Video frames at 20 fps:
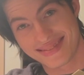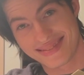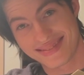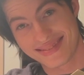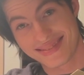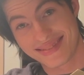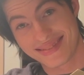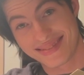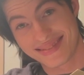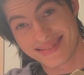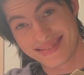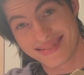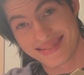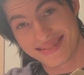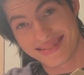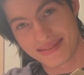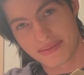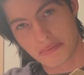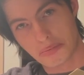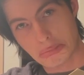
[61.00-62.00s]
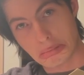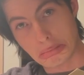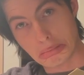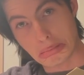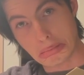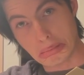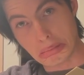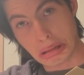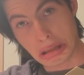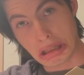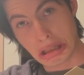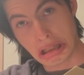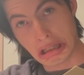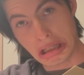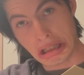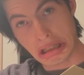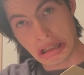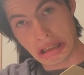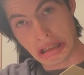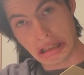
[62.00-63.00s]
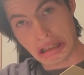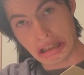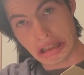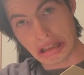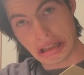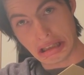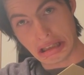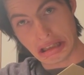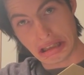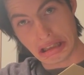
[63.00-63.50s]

shopping cart and you get the and you look up at